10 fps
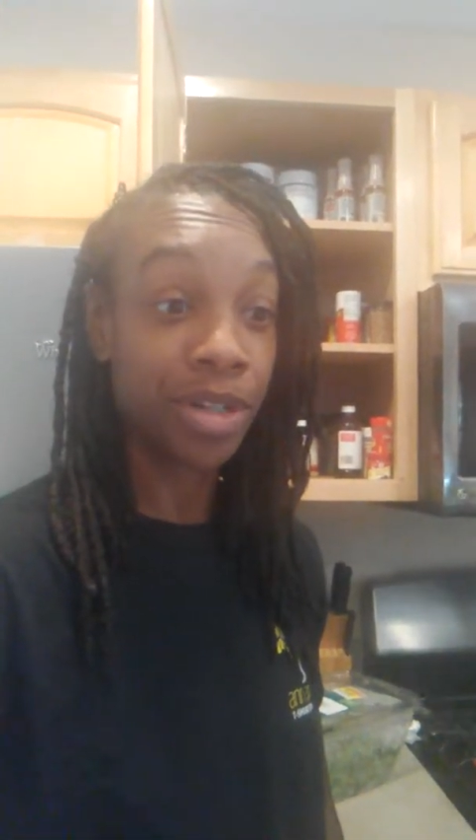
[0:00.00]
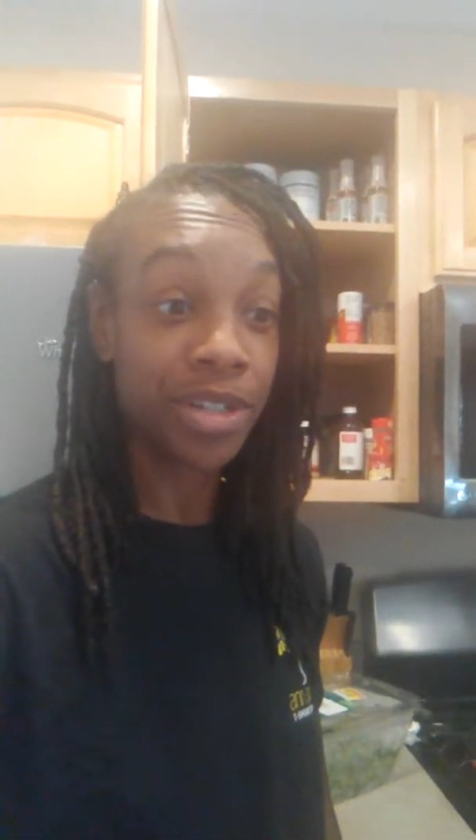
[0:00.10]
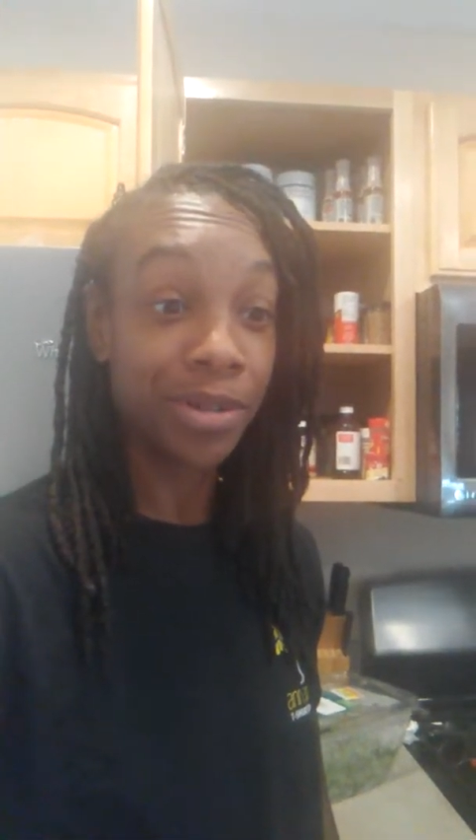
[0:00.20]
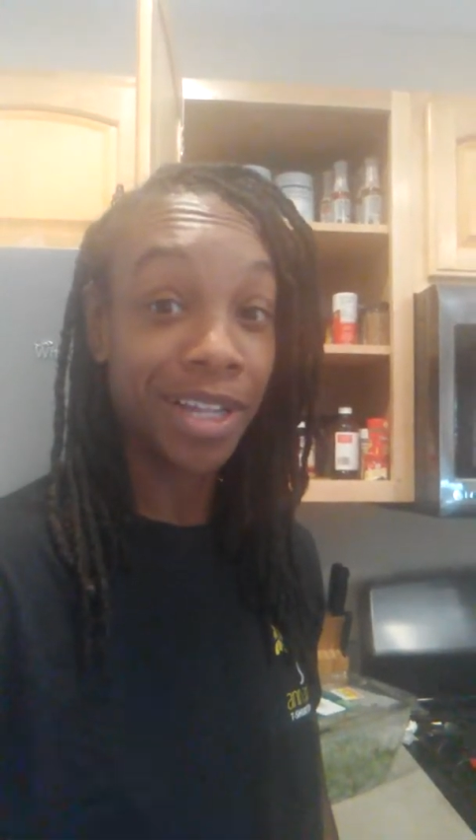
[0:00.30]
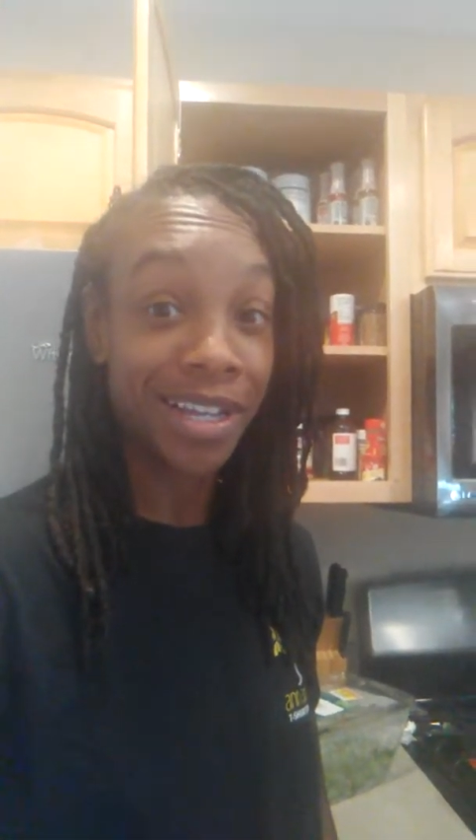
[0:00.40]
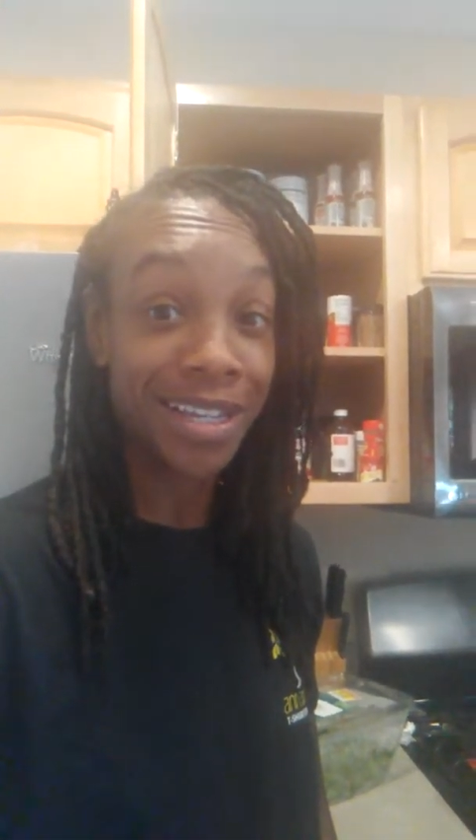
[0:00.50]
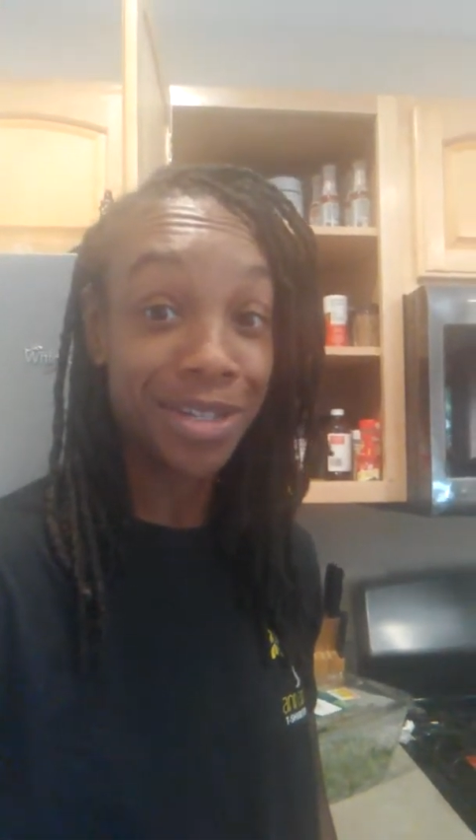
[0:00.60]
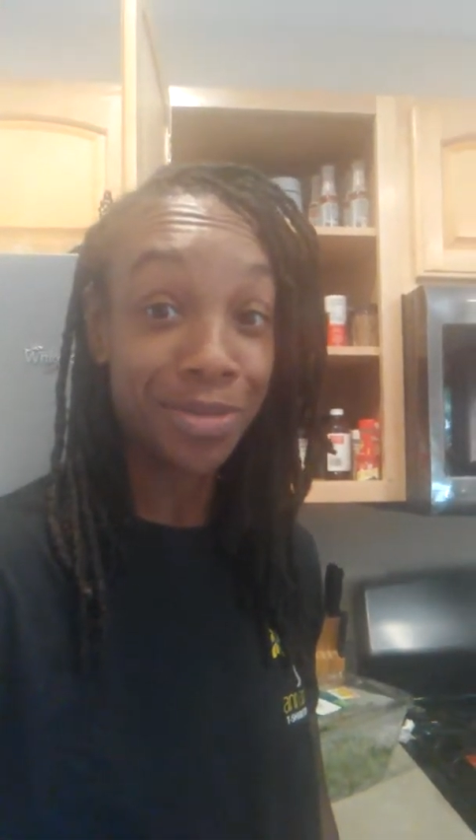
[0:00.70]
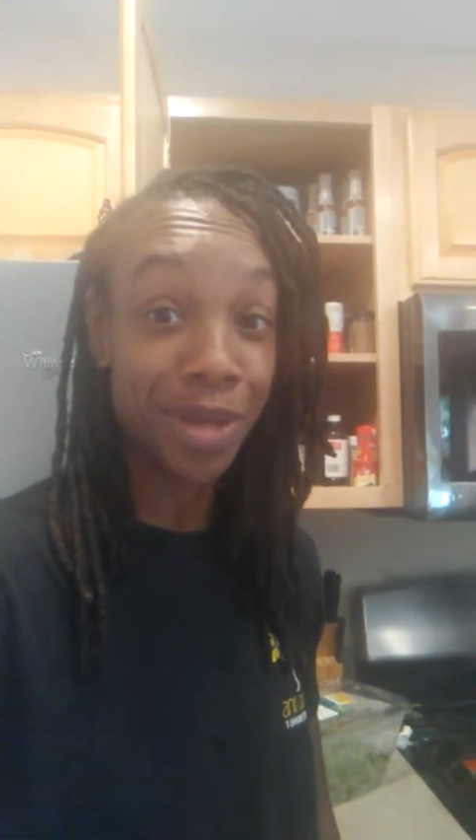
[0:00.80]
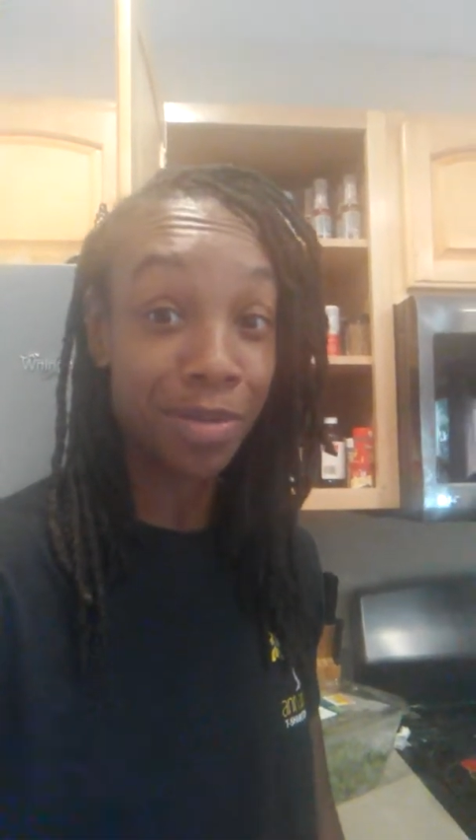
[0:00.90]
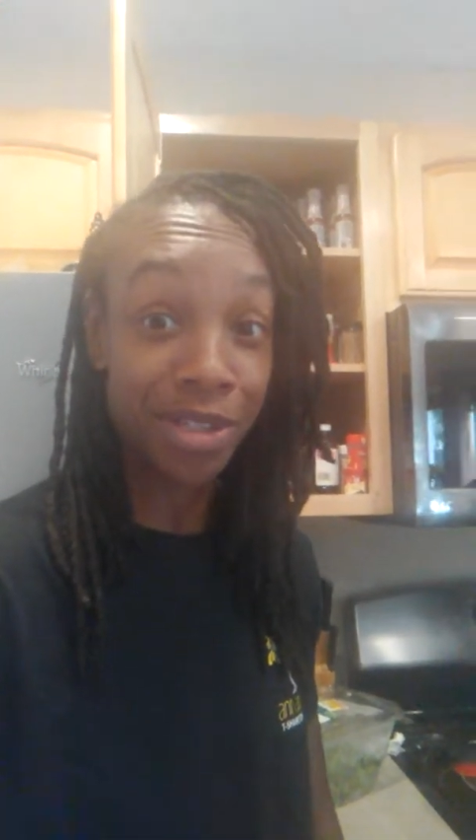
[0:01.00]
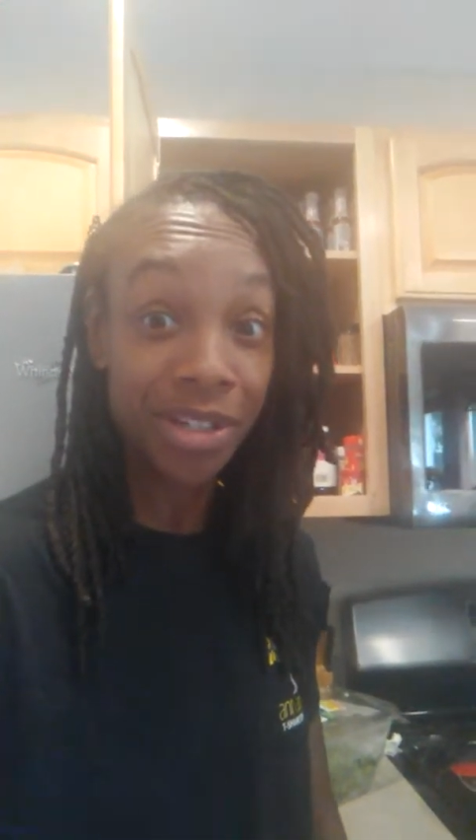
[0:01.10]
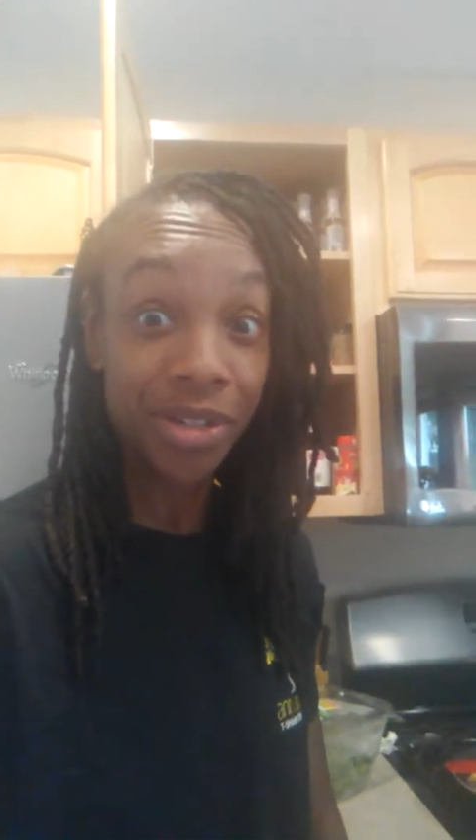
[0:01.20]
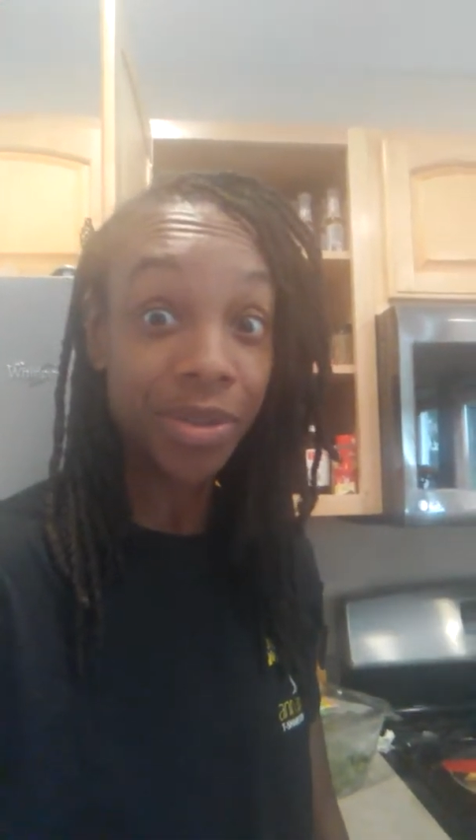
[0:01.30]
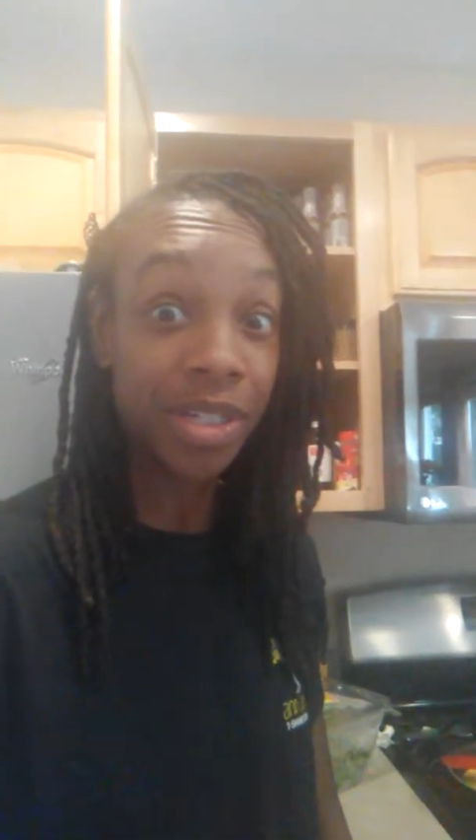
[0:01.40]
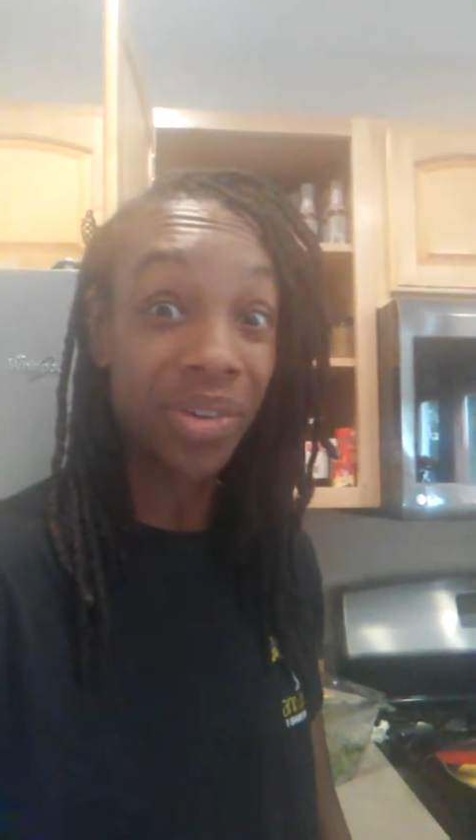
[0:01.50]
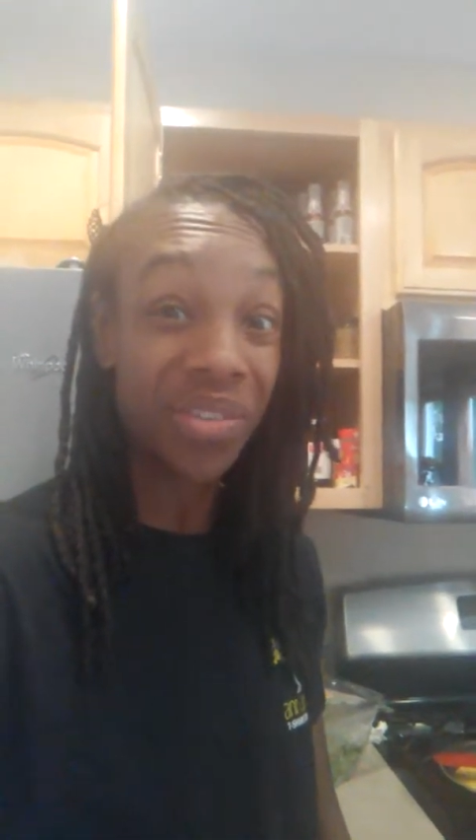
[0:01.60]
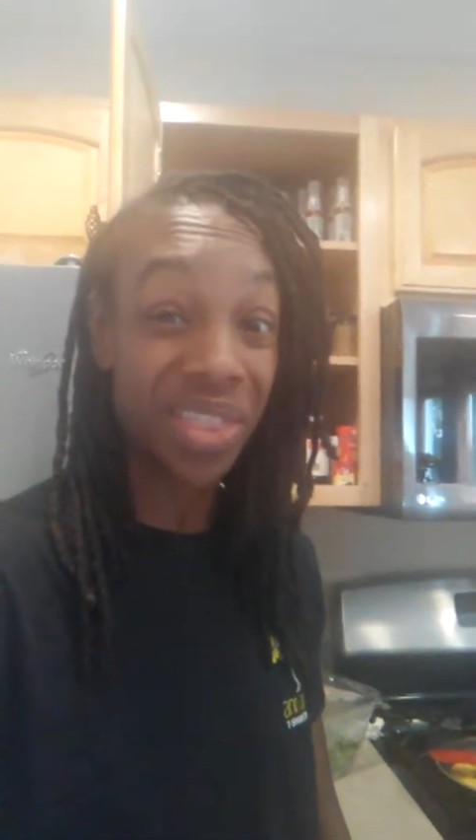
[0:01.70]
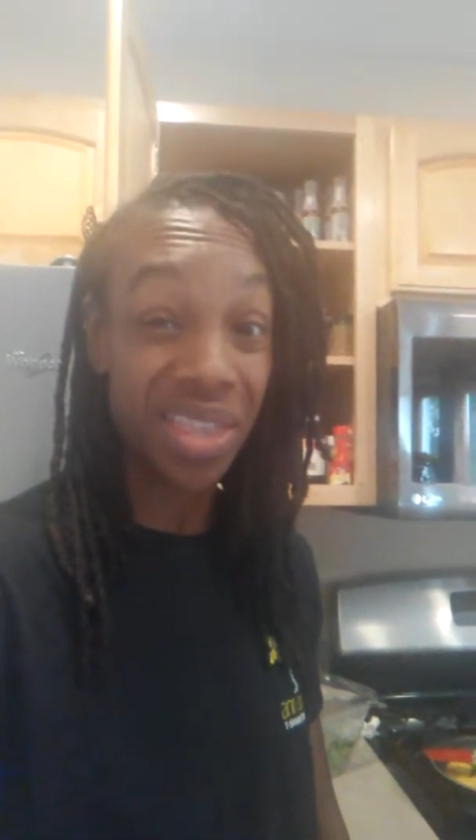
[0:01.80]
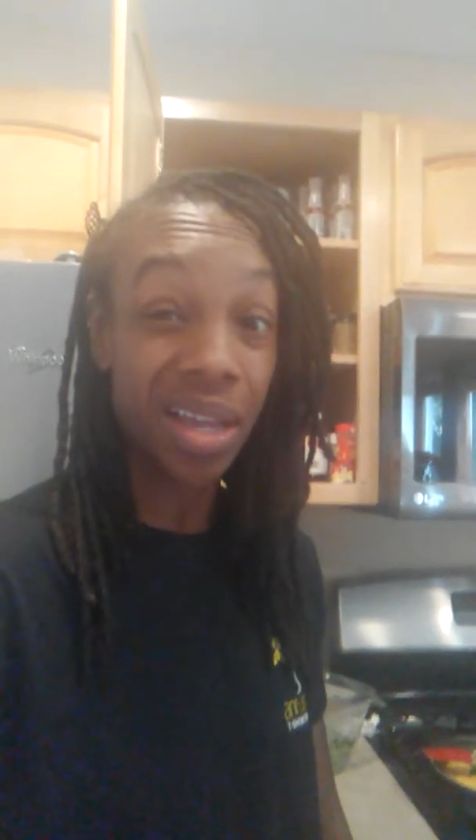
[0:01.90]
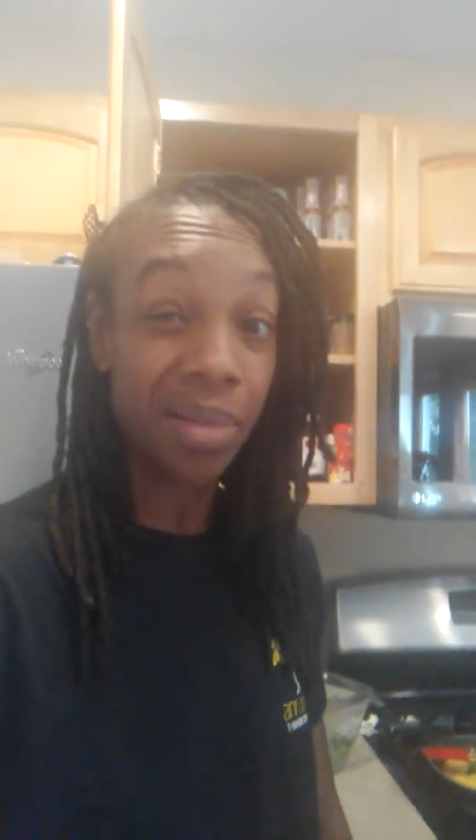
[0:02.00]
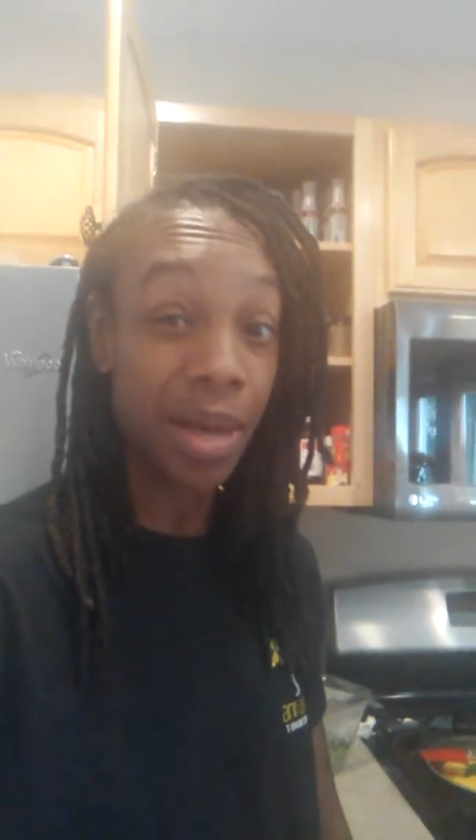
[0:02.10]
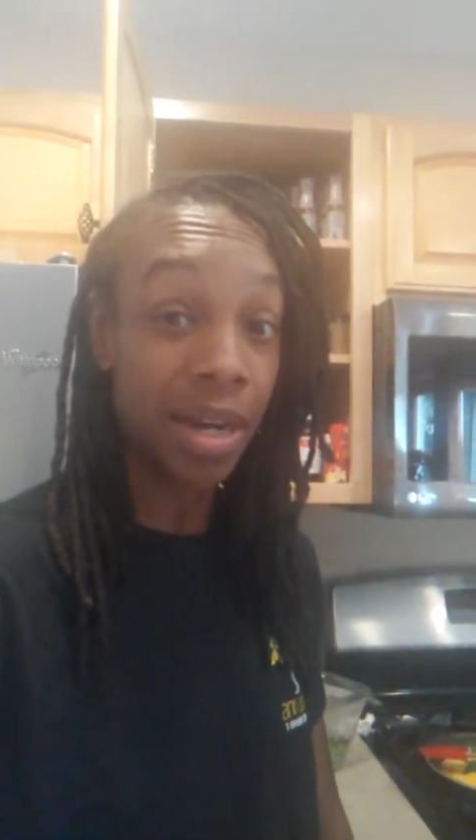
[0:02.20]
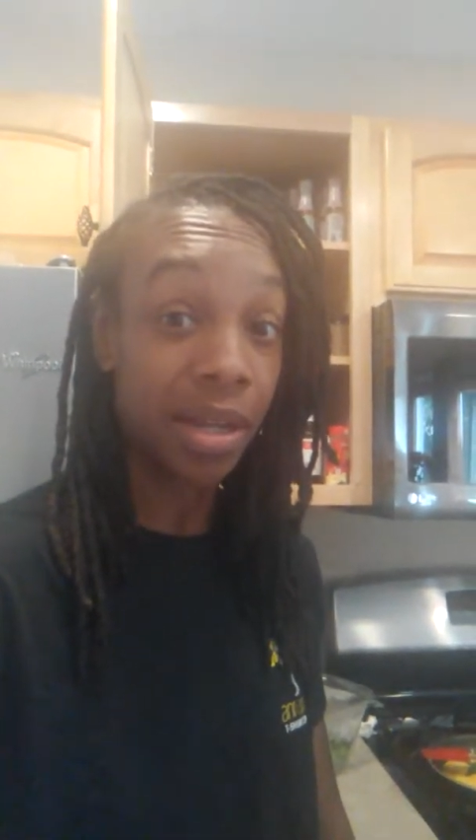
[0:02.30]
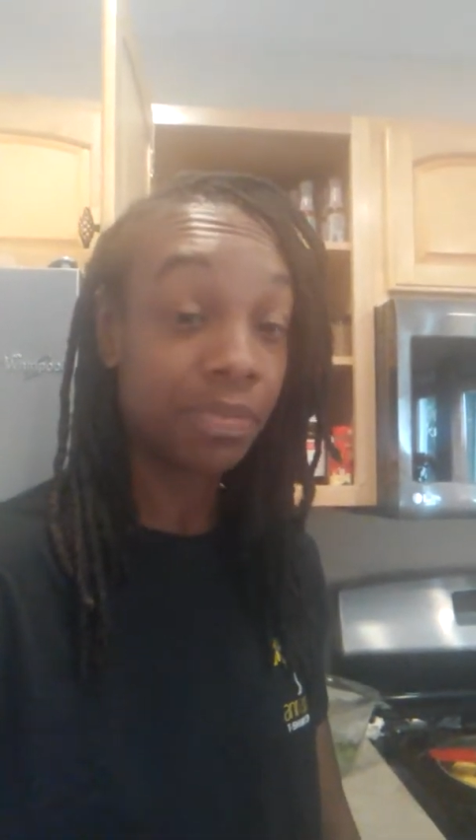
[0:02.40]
we're so lucky to be able to do and don't even think about it.